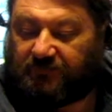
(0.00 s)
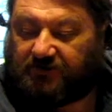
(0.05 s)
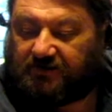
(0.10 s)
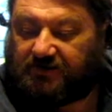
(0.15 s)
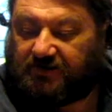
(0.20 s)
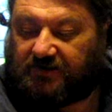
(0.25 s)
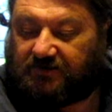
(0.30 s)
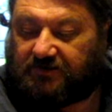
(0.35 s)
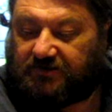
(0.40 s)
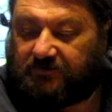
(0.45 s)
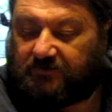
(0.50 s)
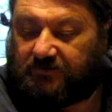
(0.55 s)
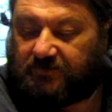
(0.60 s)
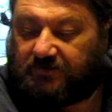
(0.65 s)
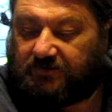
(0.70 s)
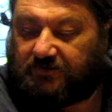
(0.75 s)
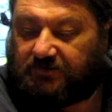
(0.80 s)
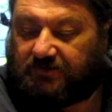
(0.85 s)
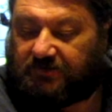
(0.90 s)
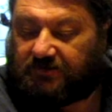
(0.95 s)
60
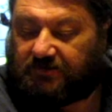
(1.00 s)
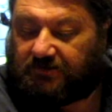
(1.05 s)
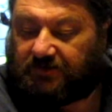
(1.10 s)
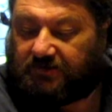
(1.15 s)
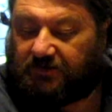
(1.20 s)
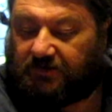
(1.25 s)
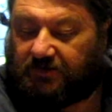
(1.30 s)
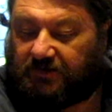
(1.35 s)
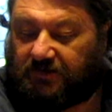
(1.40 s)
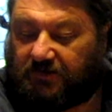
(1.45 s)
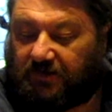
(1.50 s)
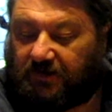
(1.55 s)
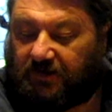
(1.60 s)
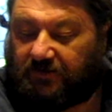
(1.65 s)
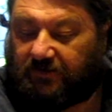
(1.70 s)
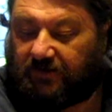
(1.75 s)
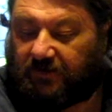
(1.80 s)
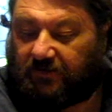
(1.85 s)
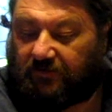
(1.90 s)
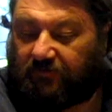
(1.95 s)
minutes
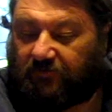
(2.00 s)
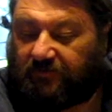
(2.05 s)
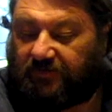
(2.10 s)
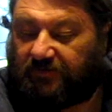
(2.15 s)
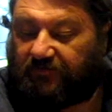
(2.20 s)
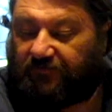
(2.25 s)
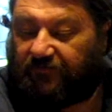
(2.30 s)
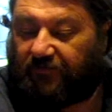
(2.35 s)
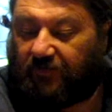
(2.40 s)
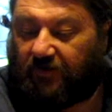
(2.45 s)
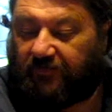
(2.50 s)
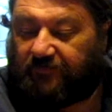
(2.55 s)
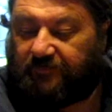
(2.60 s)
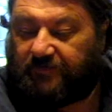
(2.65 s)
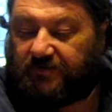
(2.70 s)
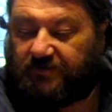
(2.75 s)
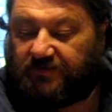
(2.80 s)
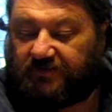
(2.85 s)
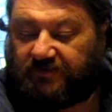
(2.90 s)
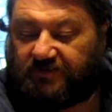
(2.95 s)
and then a little bit at 5
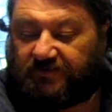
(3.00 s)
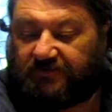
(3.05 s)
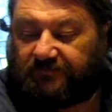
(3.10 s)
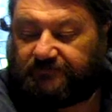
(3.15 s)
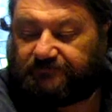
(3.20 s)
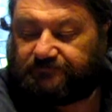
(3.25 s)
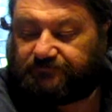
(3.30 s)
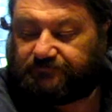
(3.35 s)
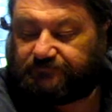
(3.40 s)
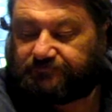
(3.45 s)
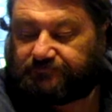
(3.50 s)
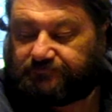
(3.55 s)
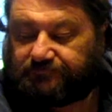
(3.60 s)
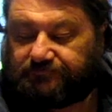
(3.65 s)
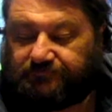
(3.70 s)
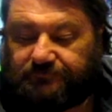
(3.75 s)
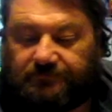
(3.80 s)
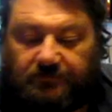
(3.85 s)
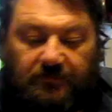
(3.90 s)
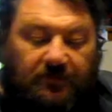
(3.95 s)
minutes.
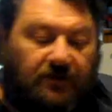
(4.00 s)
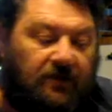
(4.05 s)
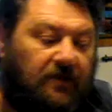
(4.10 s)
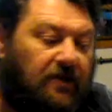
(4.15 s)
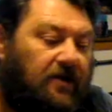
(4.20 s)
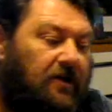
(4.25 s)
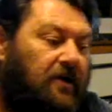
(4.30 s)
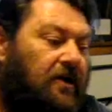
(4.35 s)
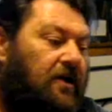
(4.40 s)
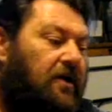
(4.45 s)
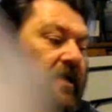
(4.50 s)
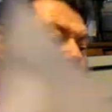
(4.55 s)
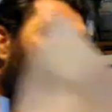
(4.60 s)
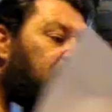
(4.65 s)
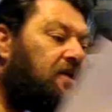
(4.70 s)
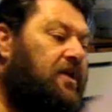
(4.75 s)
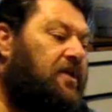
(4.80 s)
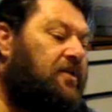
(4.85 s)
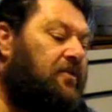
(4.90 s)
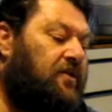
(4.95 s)
Uh, I
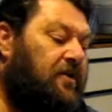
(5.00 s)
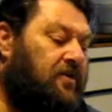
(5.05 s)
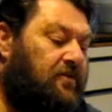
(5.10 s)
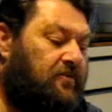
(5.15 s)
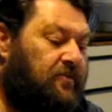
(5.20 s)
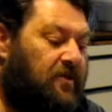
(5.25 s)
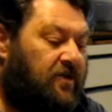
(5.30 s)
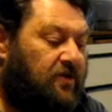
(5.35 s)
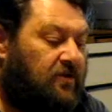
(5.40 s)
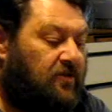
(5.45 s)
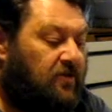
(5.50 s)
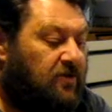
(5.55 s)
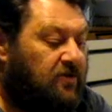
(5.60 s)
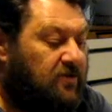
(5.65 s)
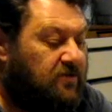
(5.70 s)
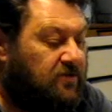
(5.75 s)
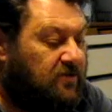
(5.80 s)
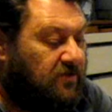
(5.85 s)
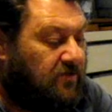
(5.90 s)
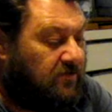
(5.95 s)
calculated about
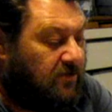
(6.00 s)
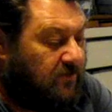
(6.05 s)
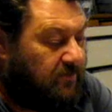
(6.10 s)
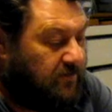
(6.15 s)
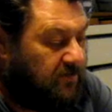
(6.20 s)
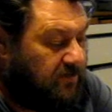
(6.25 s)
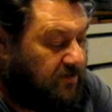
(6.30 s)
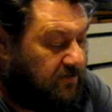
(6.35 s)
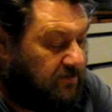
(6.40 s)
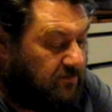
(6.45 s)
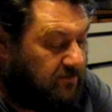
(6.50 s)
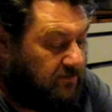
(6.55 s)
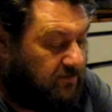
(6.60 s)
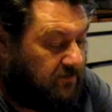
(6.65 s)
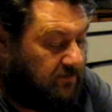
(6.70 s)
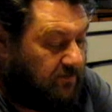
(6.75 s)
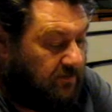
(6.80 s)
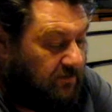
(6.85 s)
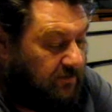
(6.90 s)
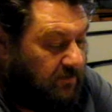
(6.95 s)
19 IBU.
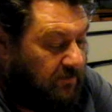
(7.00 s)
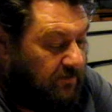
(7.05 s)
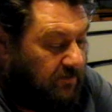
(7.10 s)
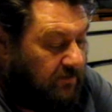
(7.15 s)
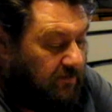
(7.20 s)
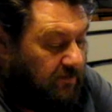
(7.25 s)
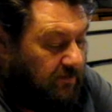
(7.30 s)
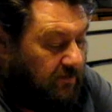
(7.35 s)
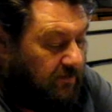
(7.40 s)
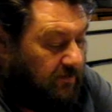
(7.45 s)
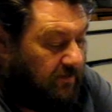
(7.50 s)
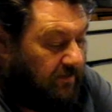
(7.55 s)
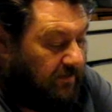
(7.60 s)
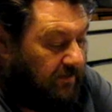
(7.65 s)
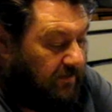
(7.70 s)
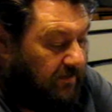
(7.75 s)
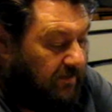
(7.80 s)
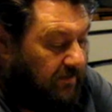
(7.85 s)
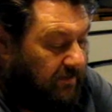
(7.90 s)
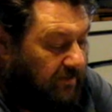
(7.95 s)
Uh,
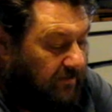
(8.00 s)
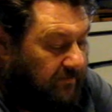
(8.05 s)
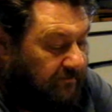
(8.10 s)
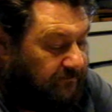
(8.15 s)
I